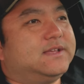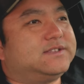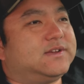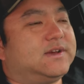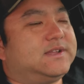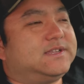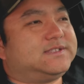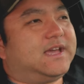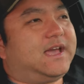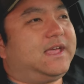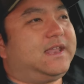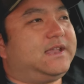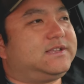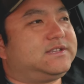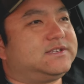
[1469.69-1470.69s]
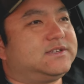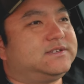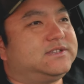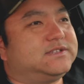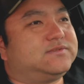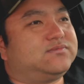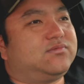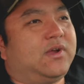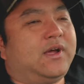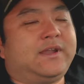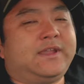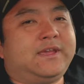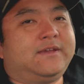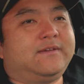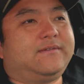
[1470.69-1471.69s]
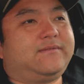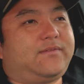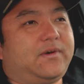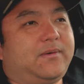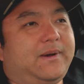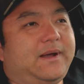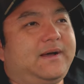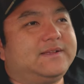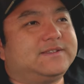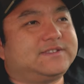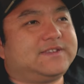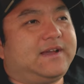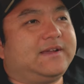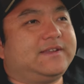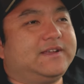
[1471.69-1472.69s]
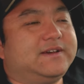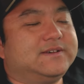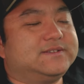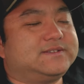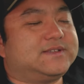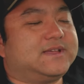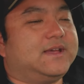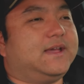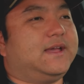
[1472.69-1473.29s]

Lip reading: So I decided to just run it for a while and see how it does.